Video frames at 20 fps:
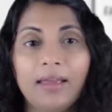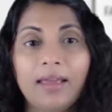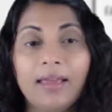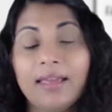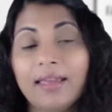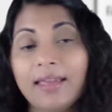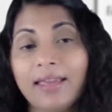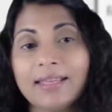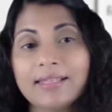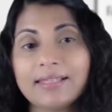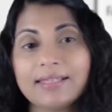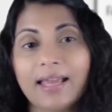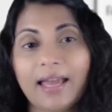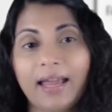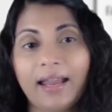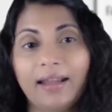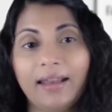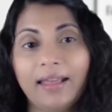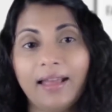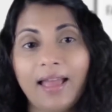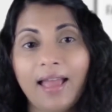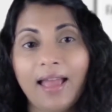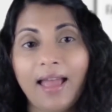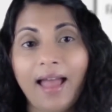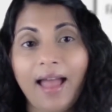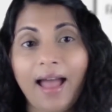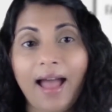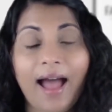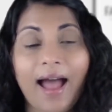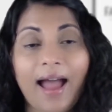He said,
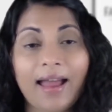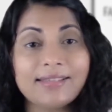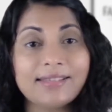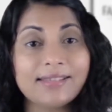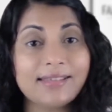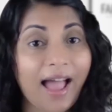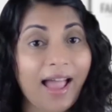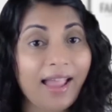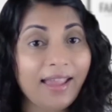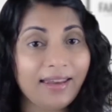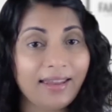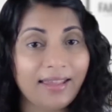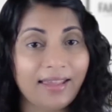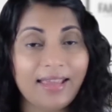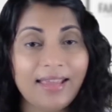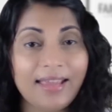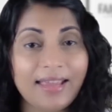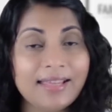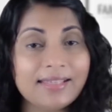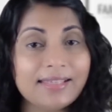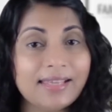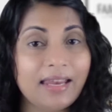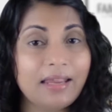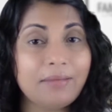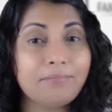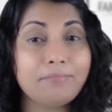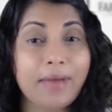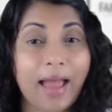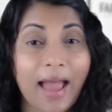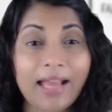anxiety is an
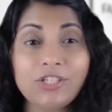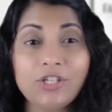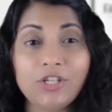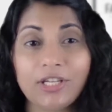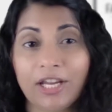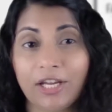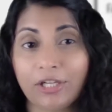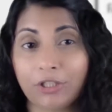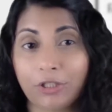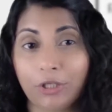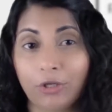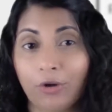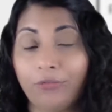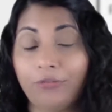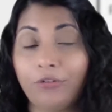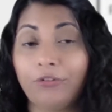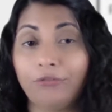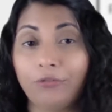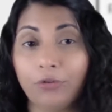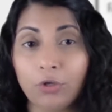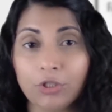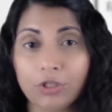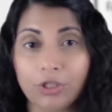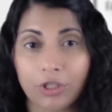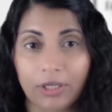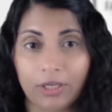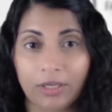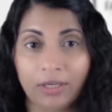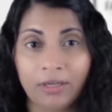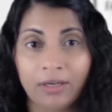imagination of a
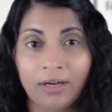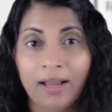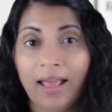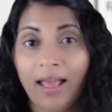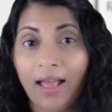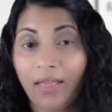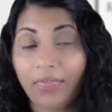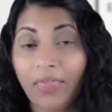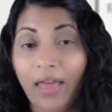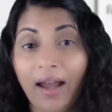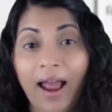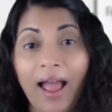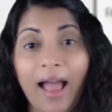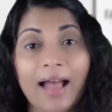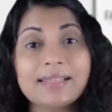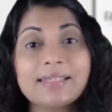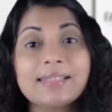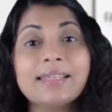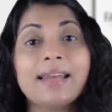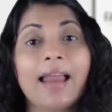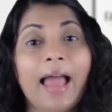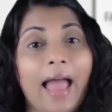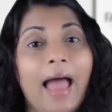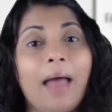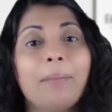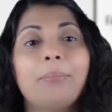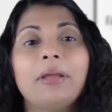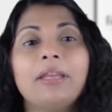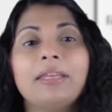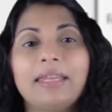future that hasn't
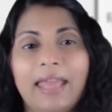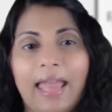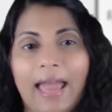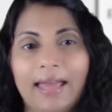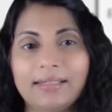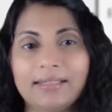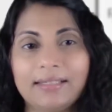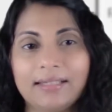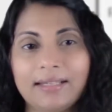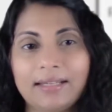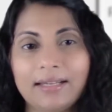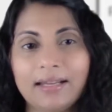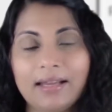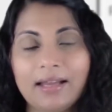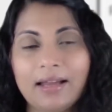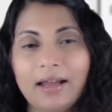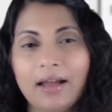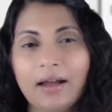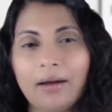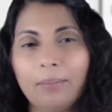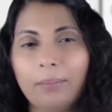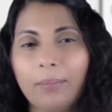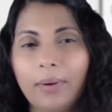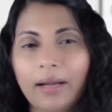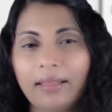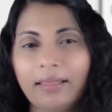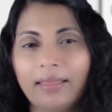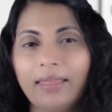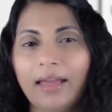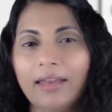happened yet,
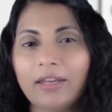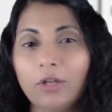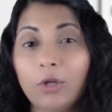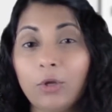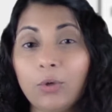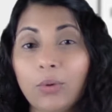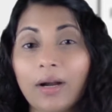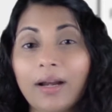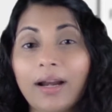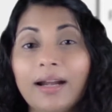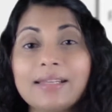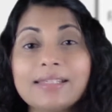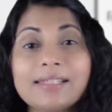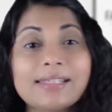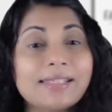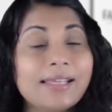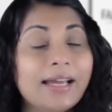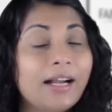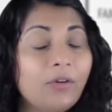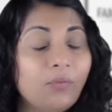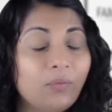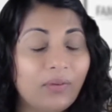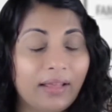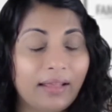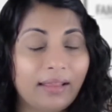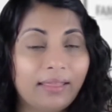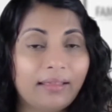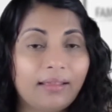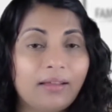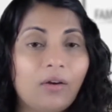but that you are concerned
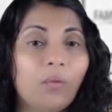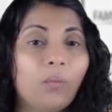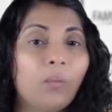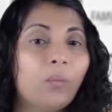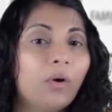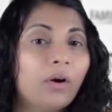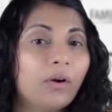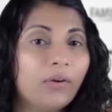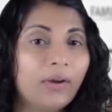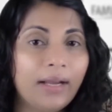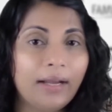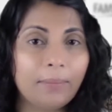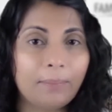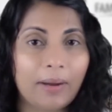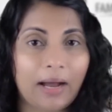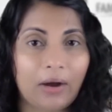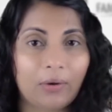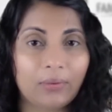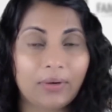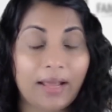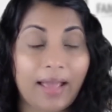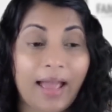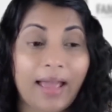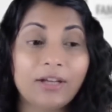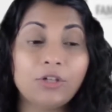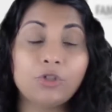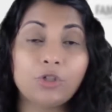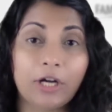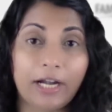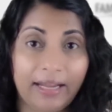with, worried about,
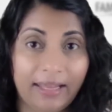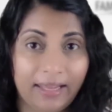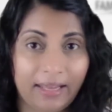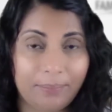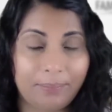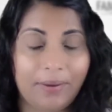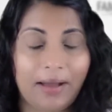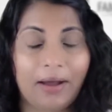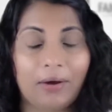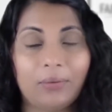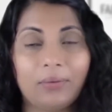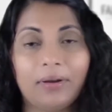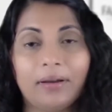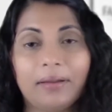and dreading about.